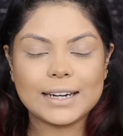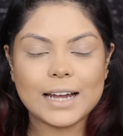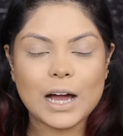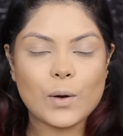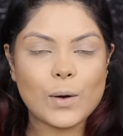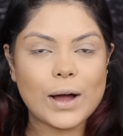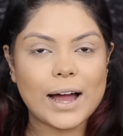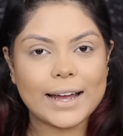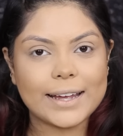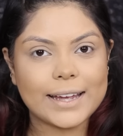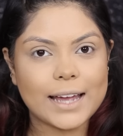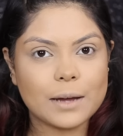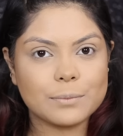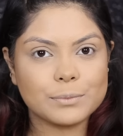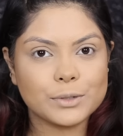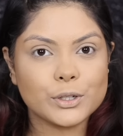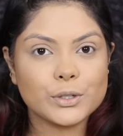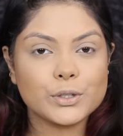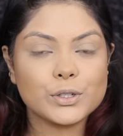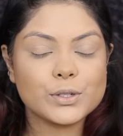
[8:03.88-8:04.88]
Now I
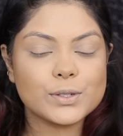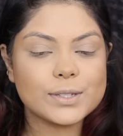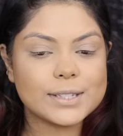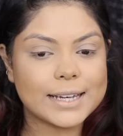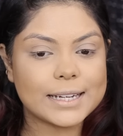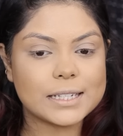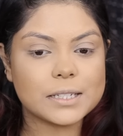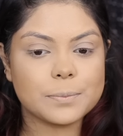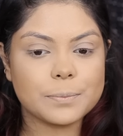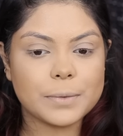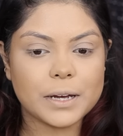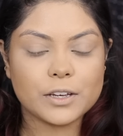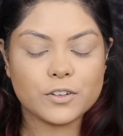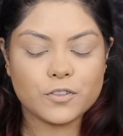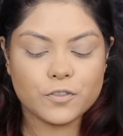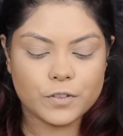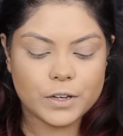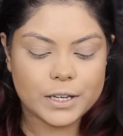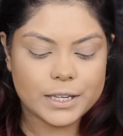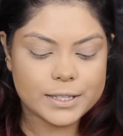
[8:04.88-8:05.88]
am going to set my
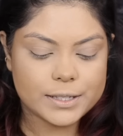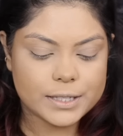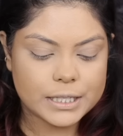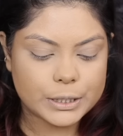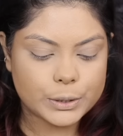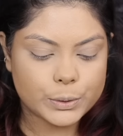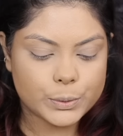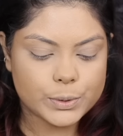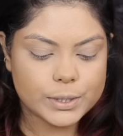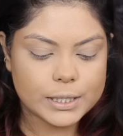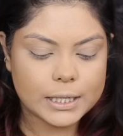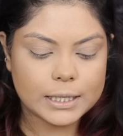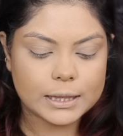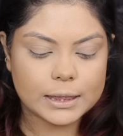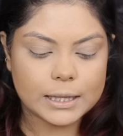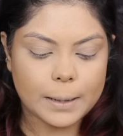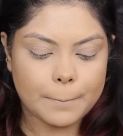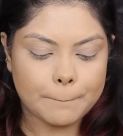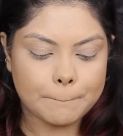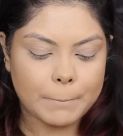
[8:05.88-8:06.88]
face using
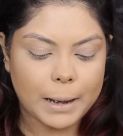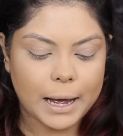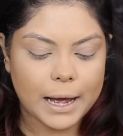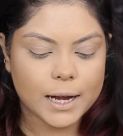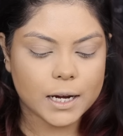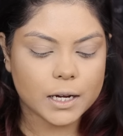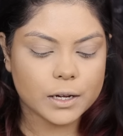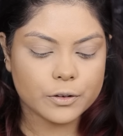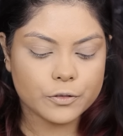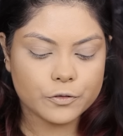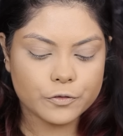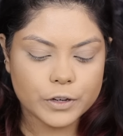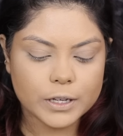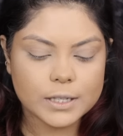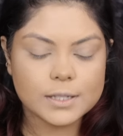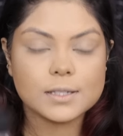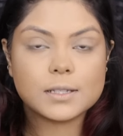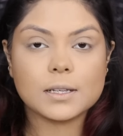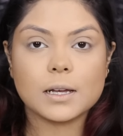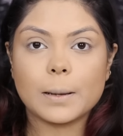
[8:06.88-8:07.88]
the MAC
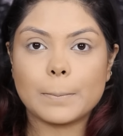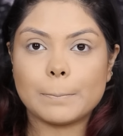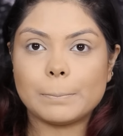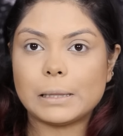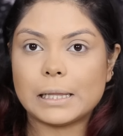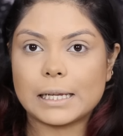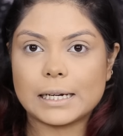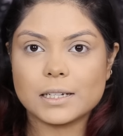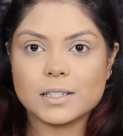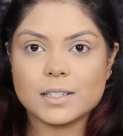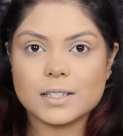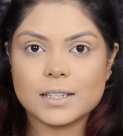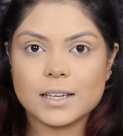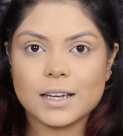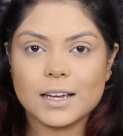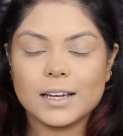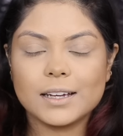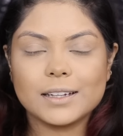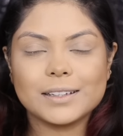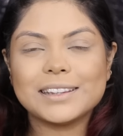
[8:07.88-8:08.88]
Fix Plus,
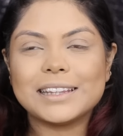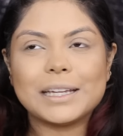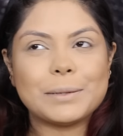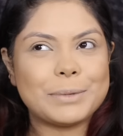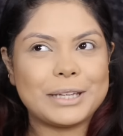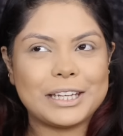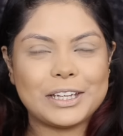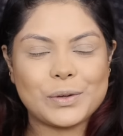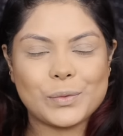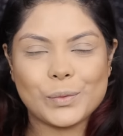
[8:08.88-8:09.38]
the mini